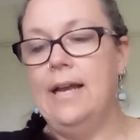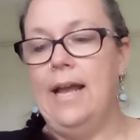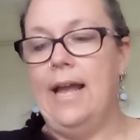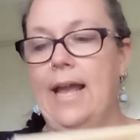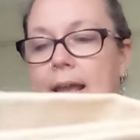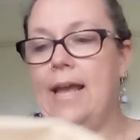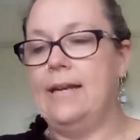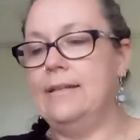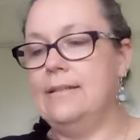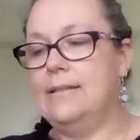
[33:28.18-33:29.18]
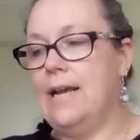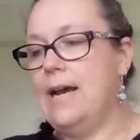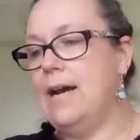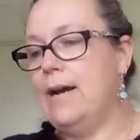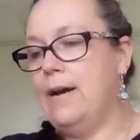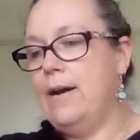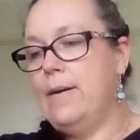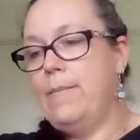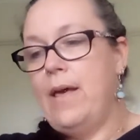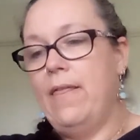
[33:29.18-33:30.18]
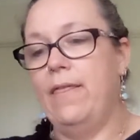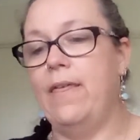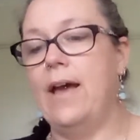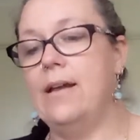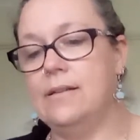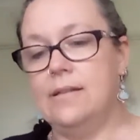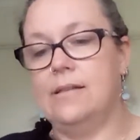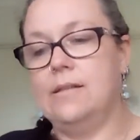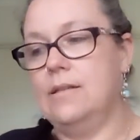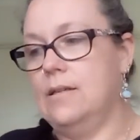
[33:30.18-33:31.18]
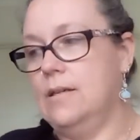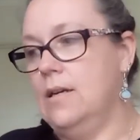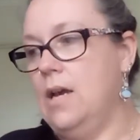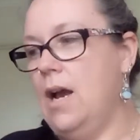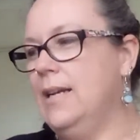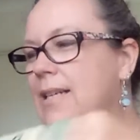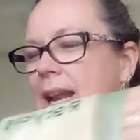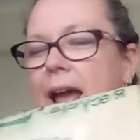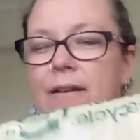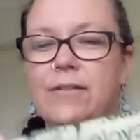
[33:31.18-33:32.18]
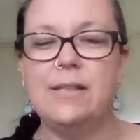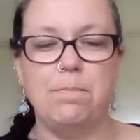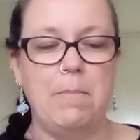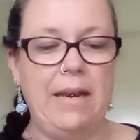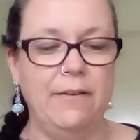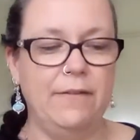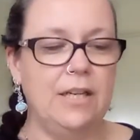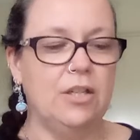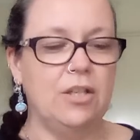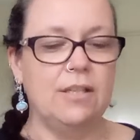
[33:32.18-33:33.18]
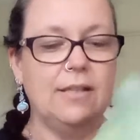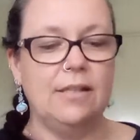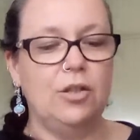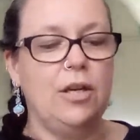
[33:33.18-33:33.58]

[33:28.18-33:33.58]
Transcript: and that I didn't have as many finishes this year